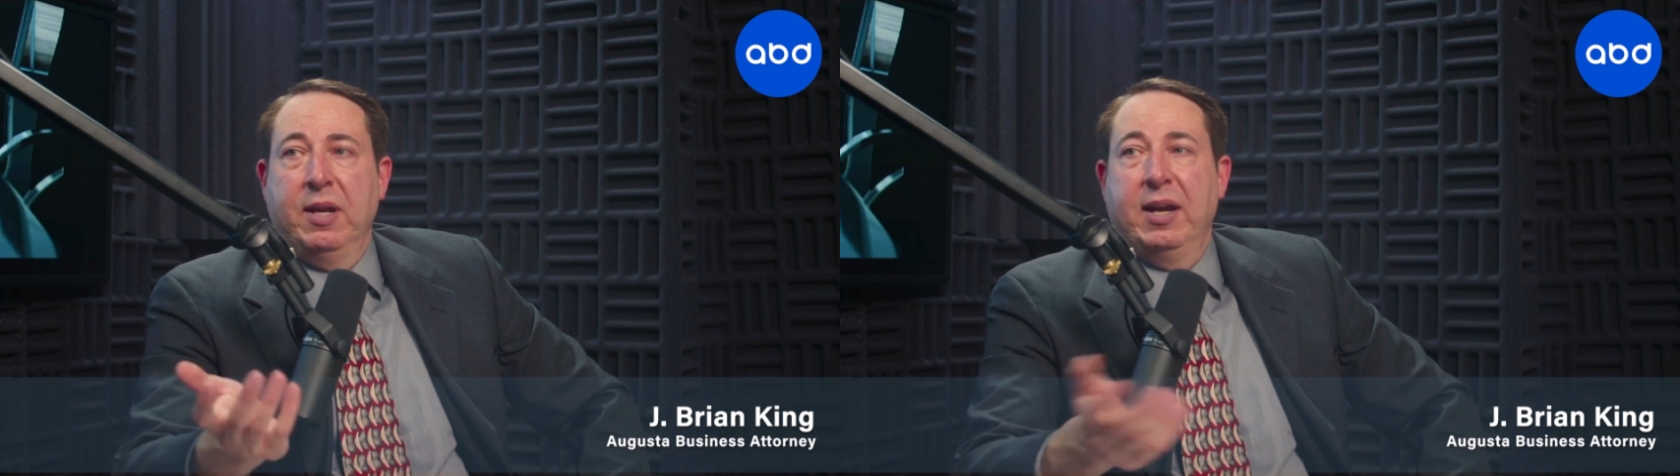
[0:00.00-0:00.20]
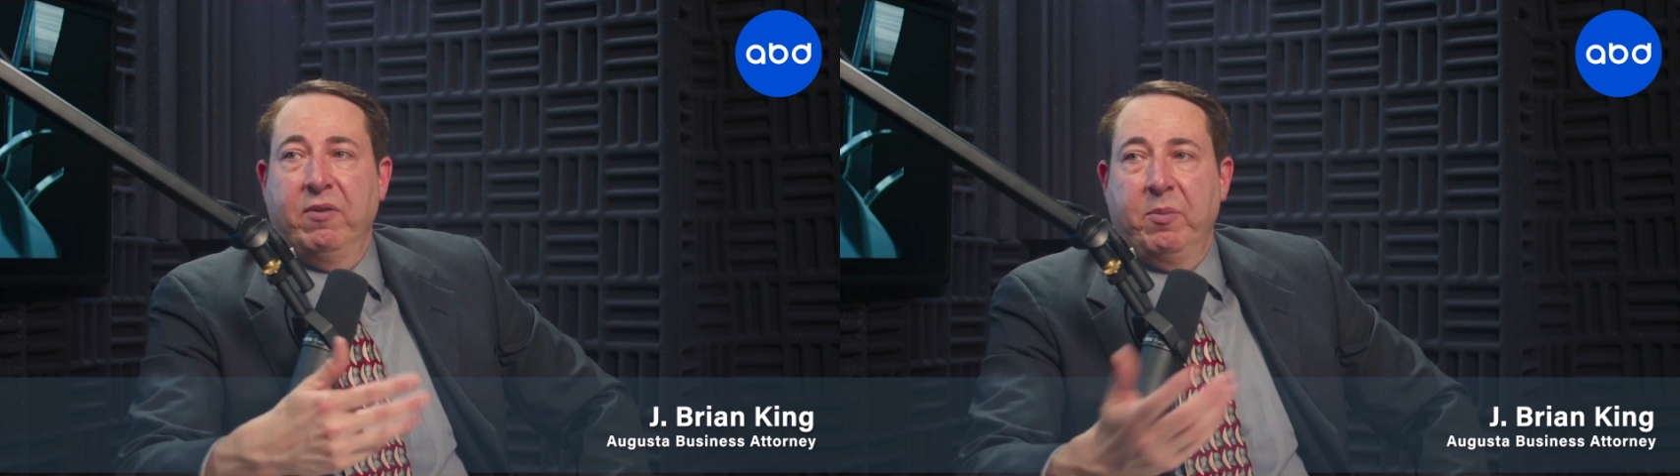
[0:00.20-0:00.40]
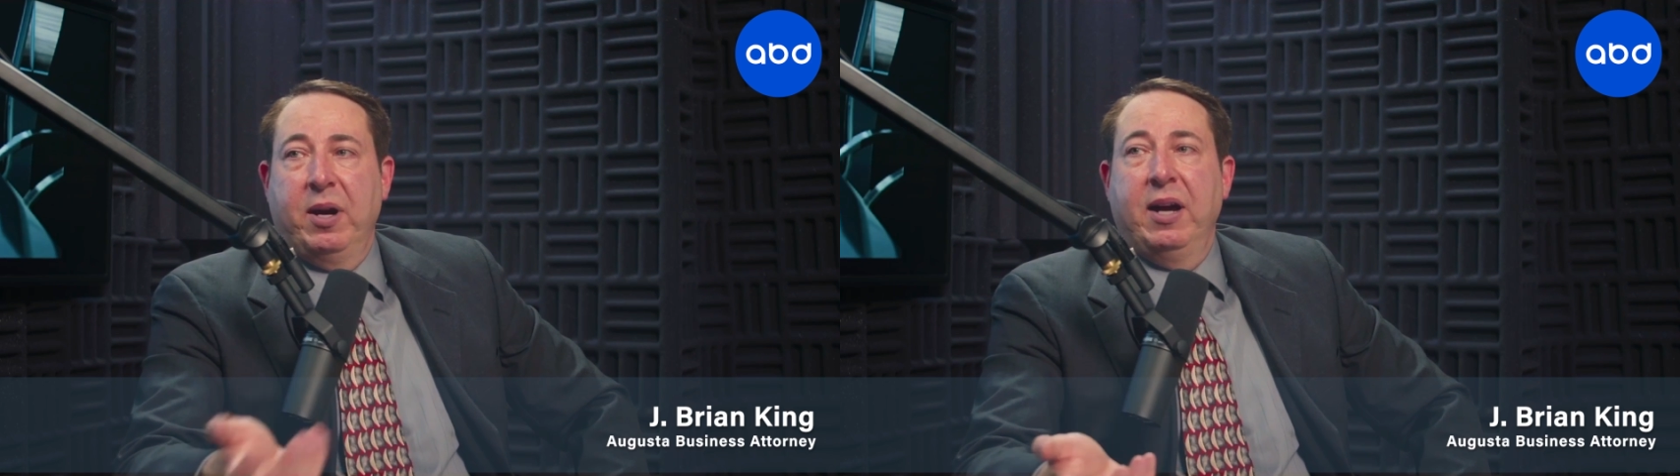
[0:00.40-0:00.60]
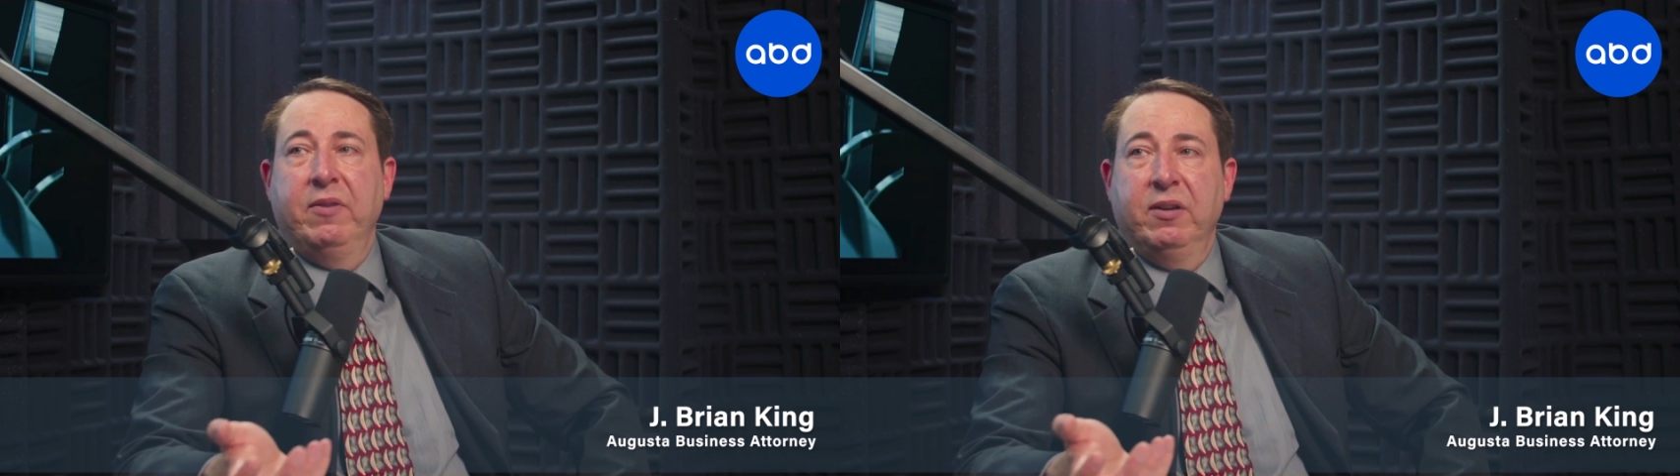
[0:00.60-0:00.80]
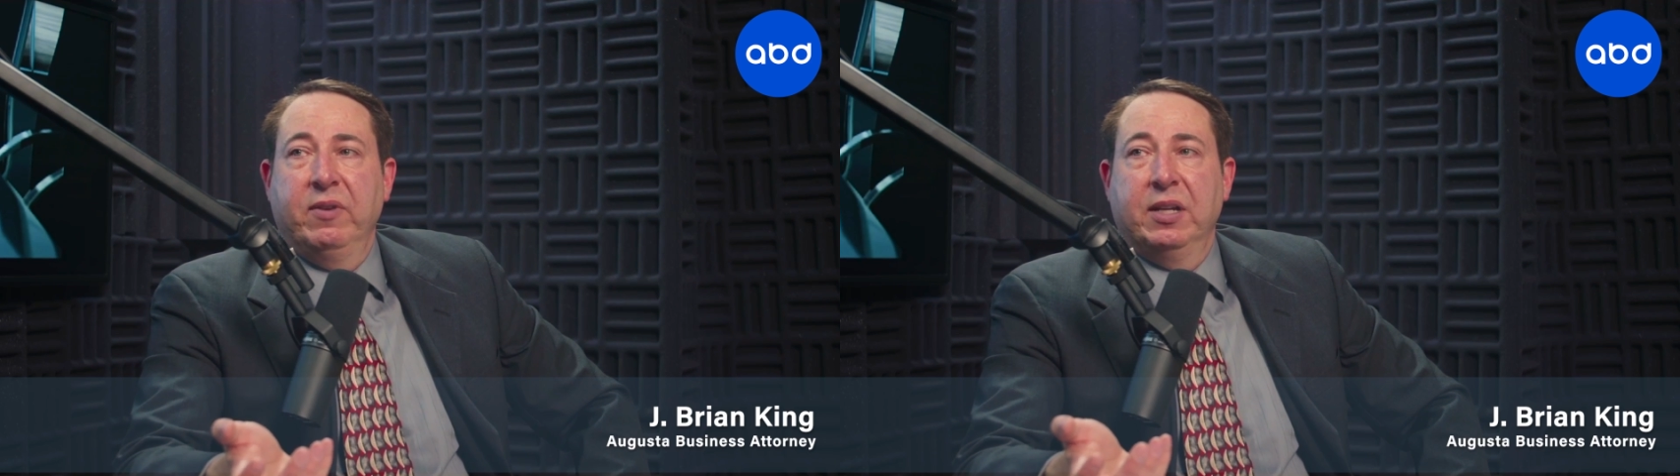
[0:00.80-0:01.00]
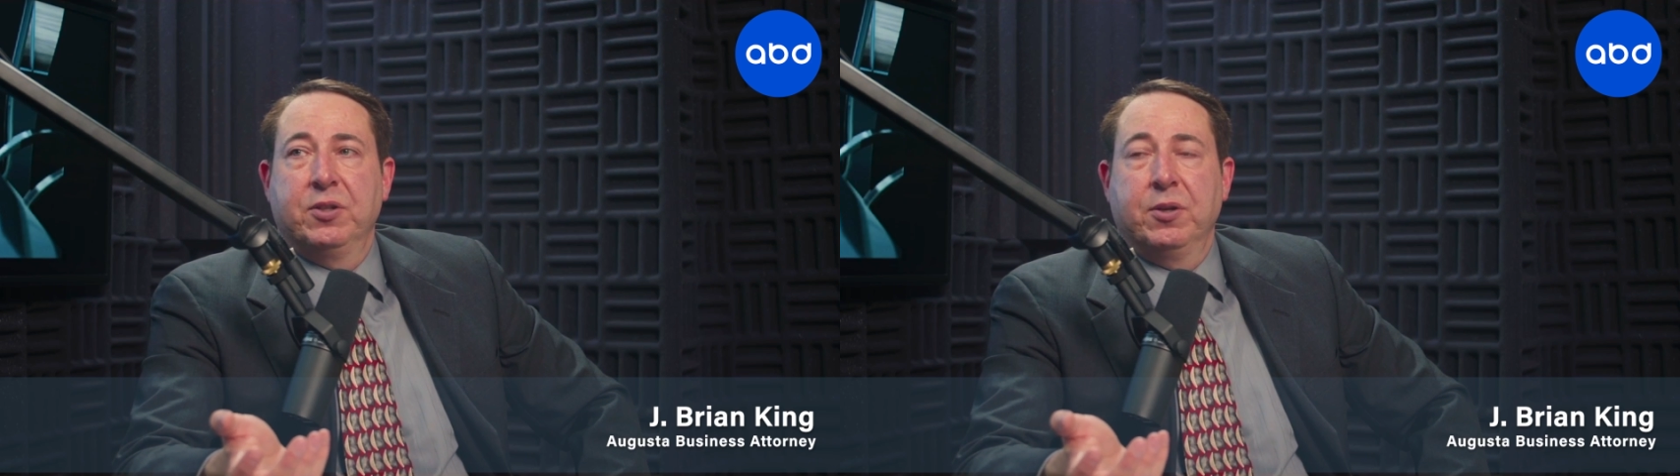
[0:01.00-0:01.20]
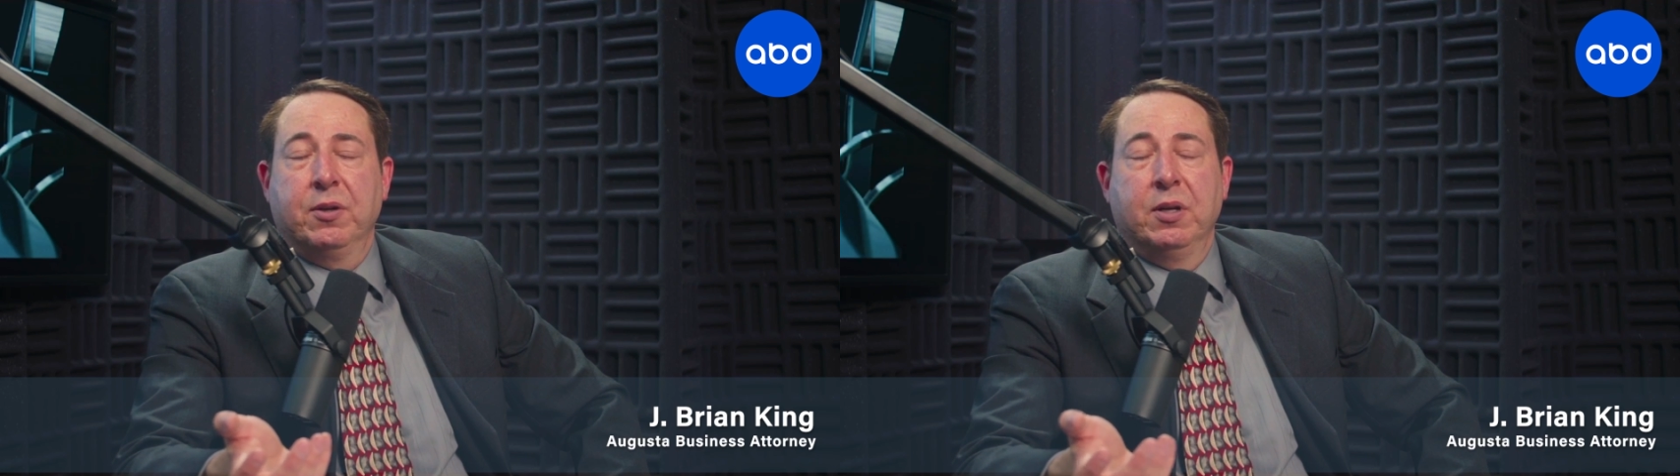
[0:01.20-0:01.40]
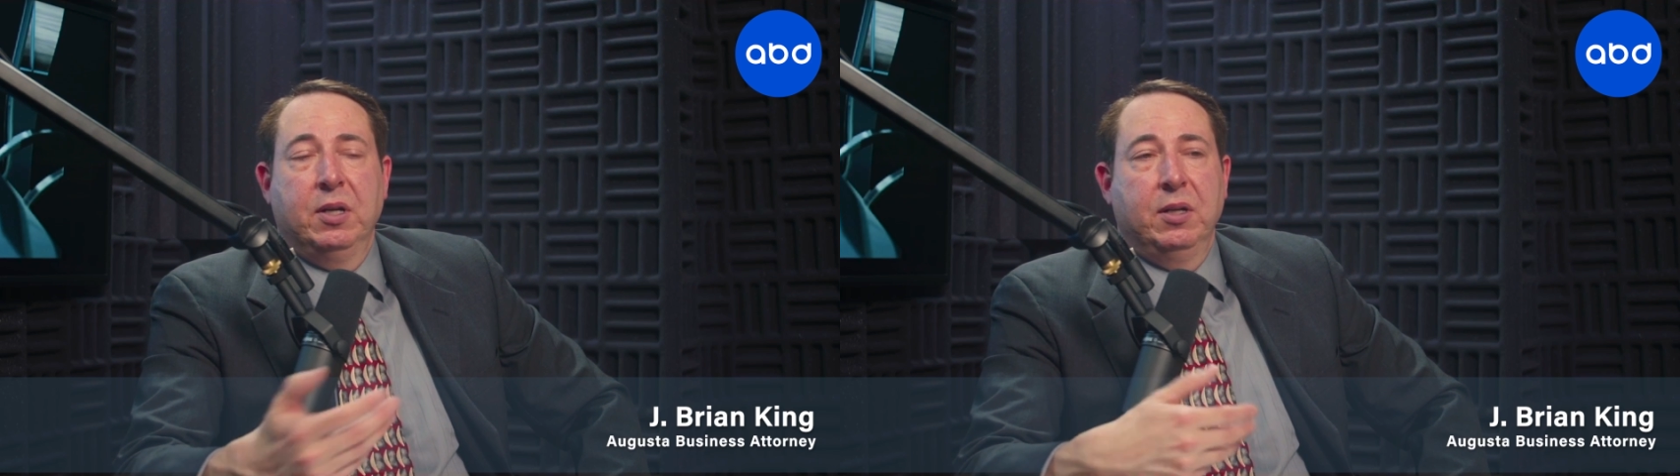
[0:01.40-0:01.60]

have a private investor